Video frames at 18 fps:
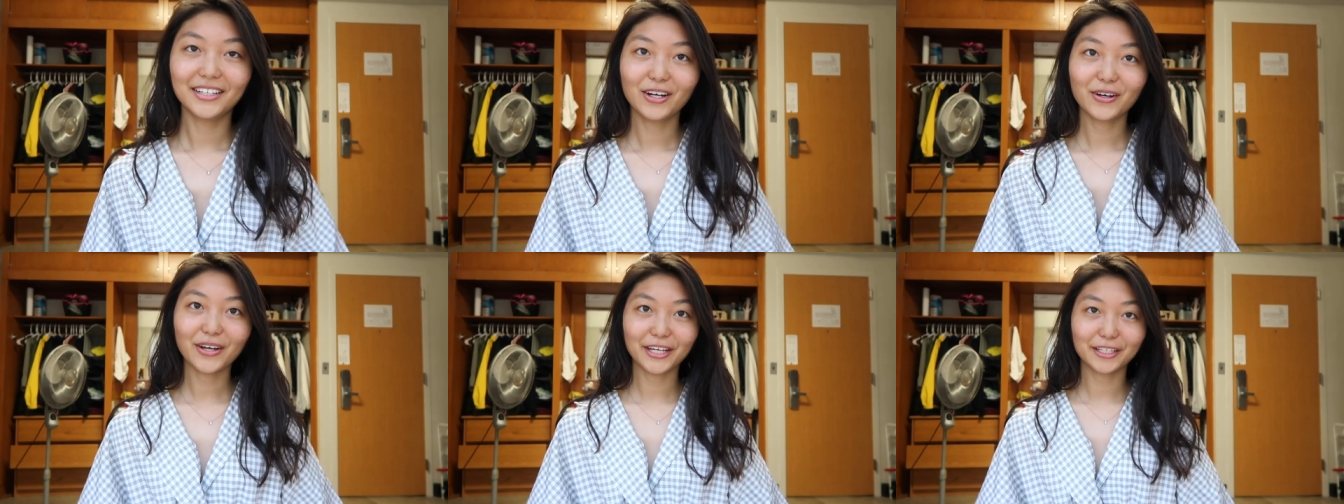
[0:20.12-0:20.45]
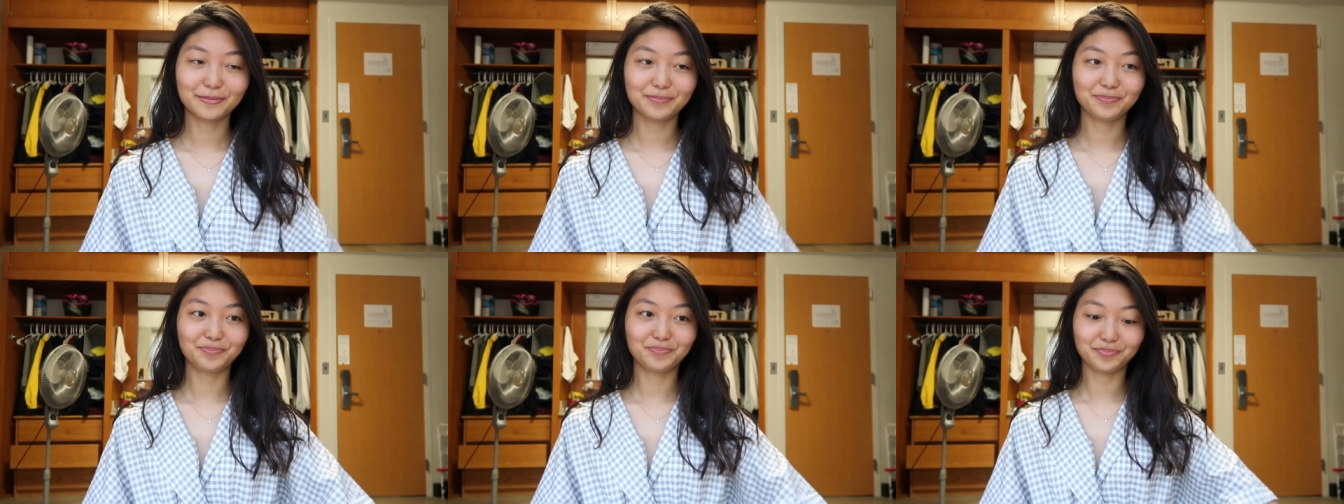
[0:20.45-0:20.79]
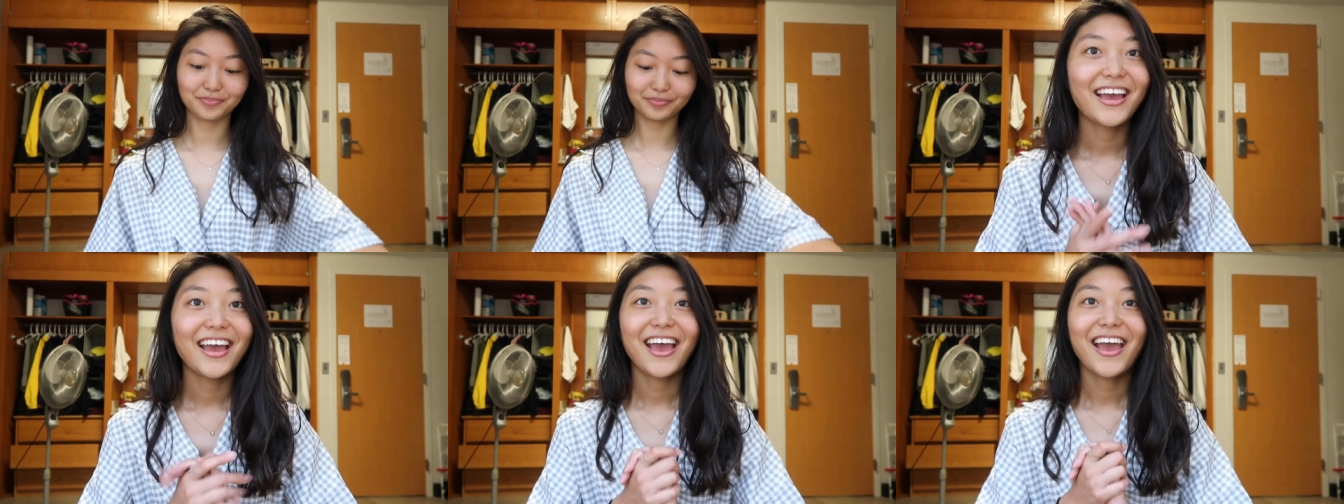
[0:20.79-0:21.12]

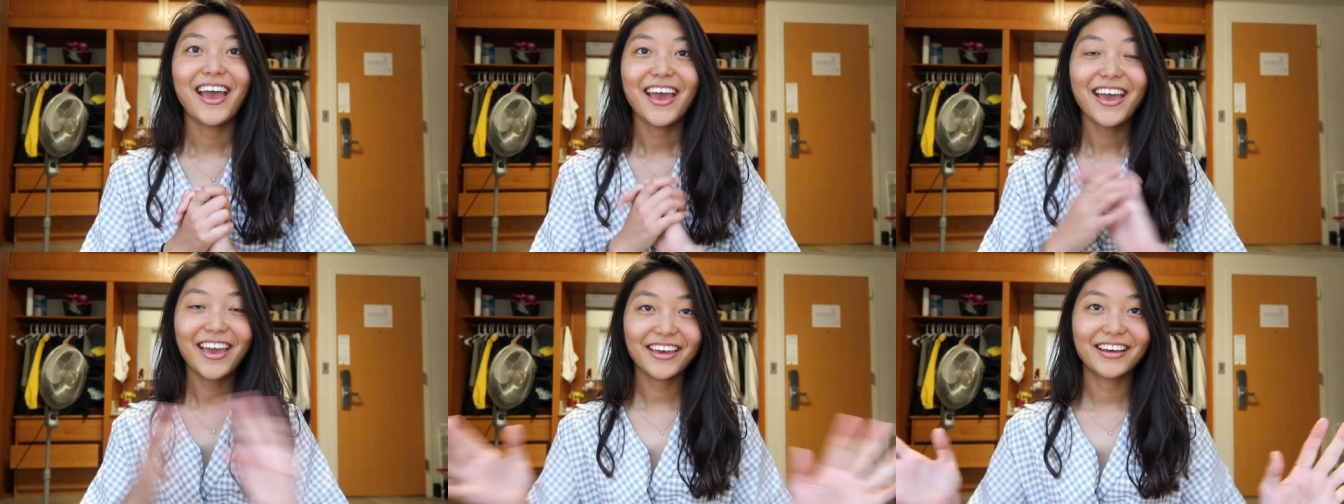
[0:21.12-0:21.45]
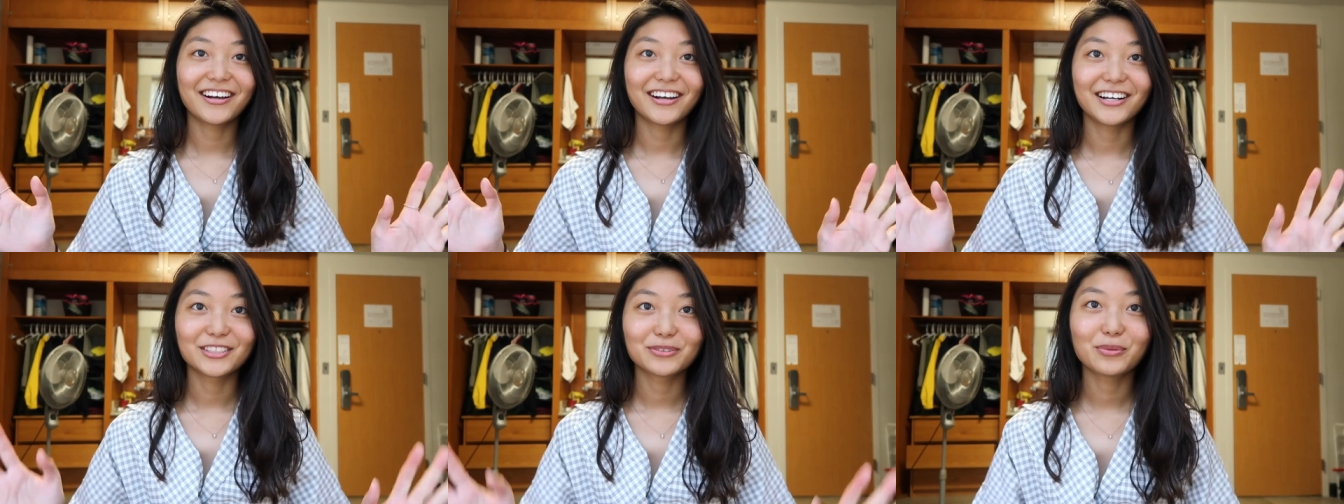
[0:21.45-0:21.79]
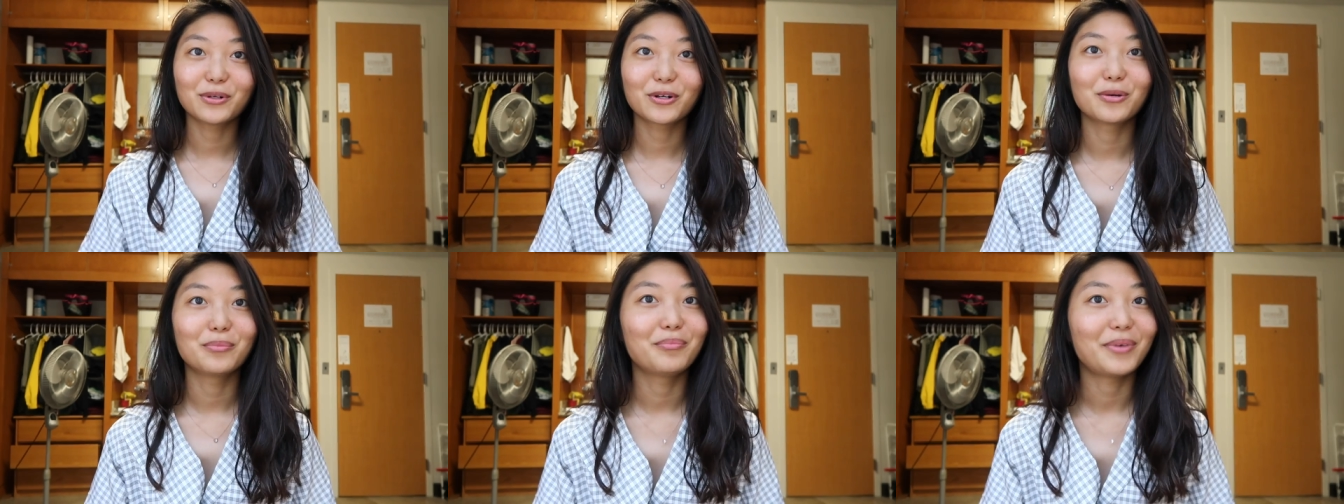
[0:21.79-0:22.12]
Okay. Hey guys,
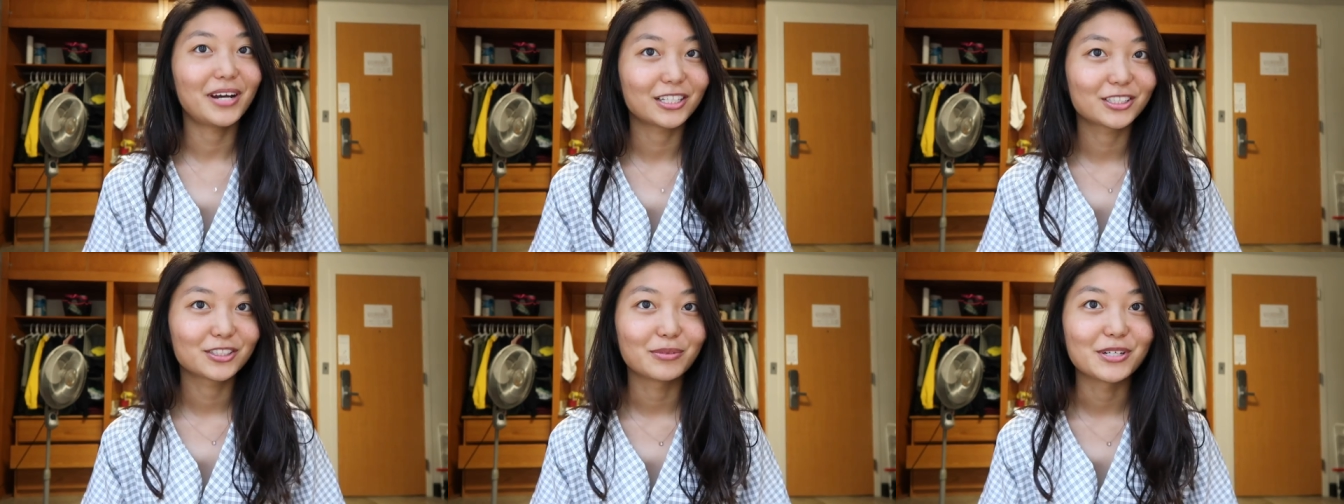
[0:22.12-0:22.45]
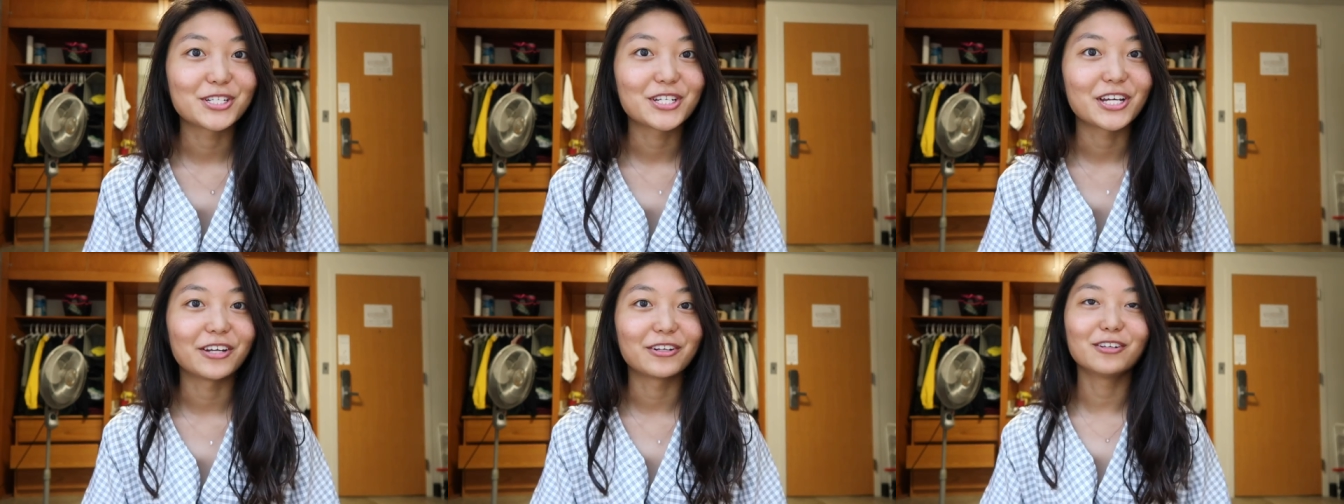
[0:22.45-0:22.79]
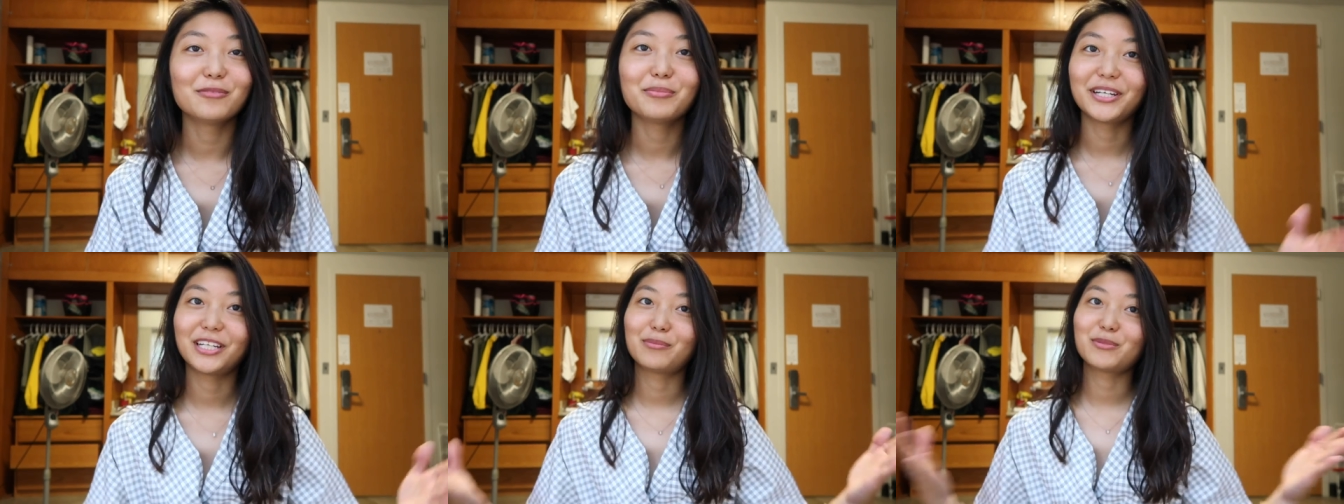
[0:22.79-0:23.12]
welcome back to my channel.
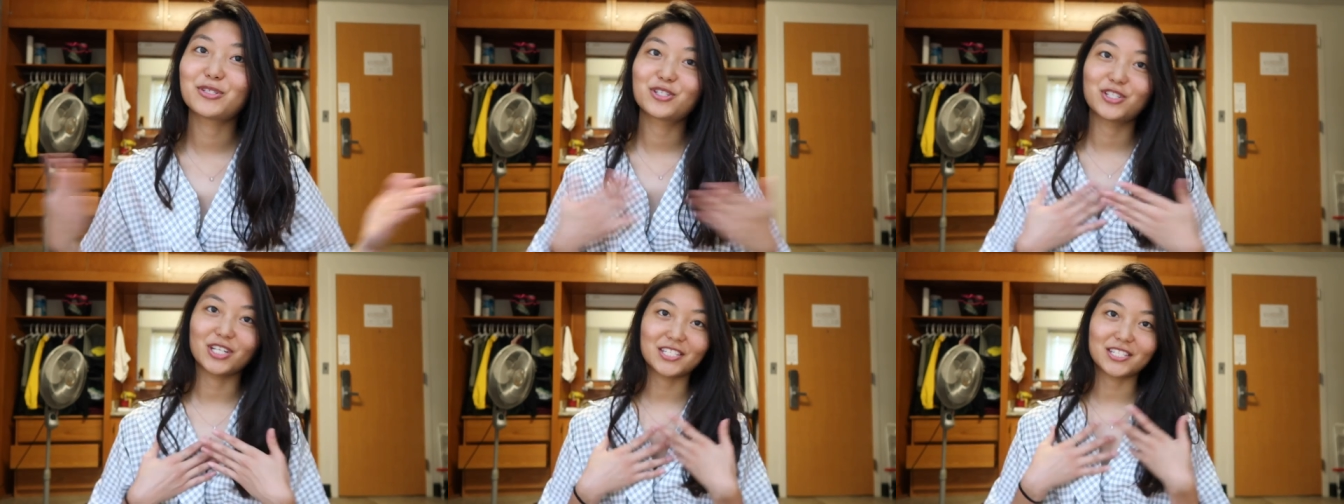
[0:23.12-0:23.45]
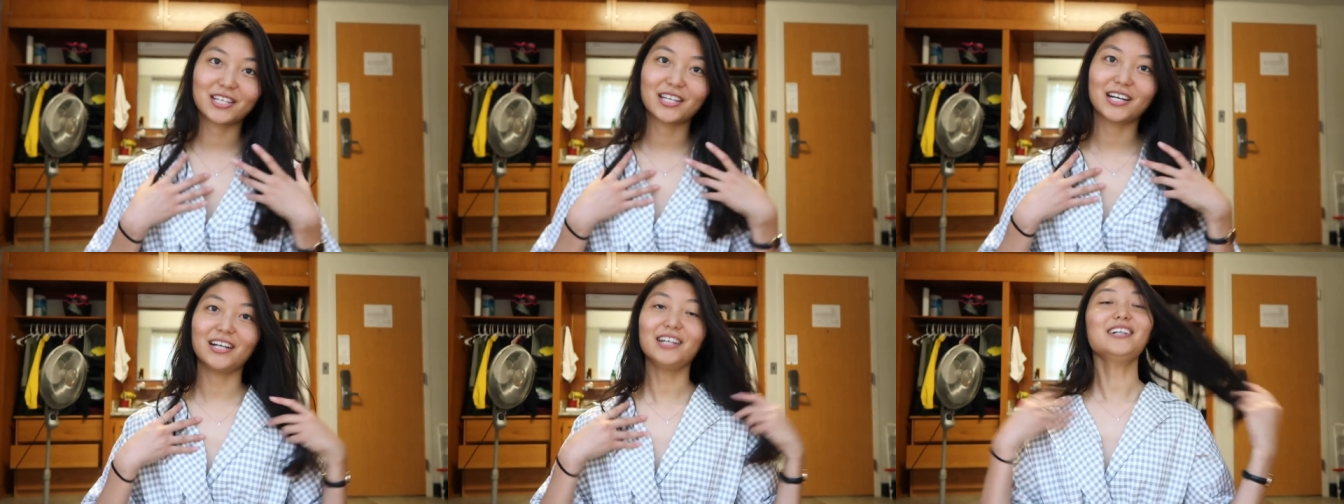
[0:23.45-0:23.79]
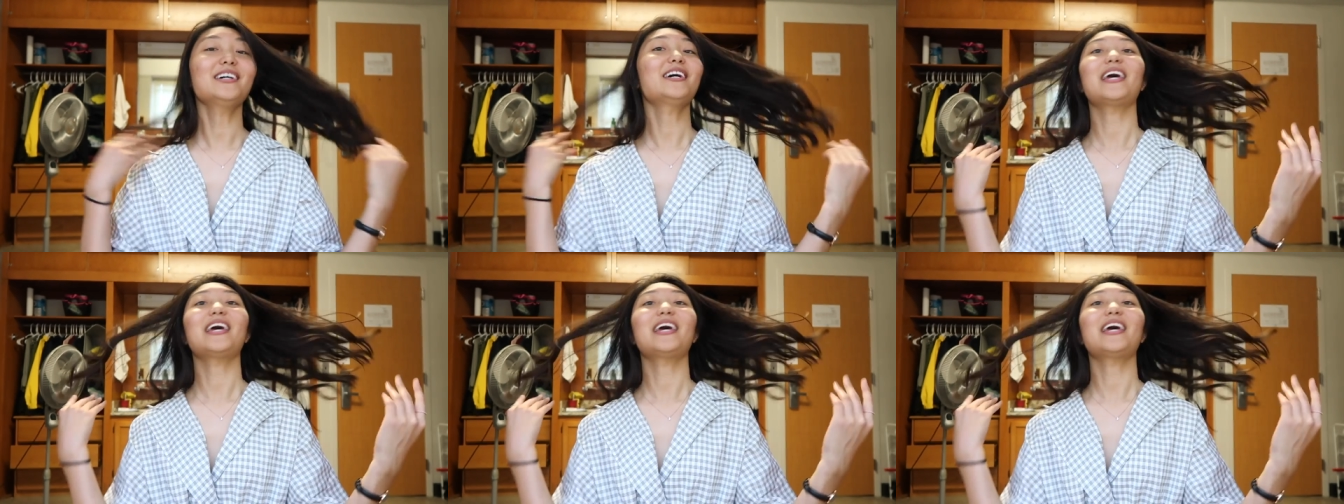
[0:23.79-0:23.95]
My name is Jessica.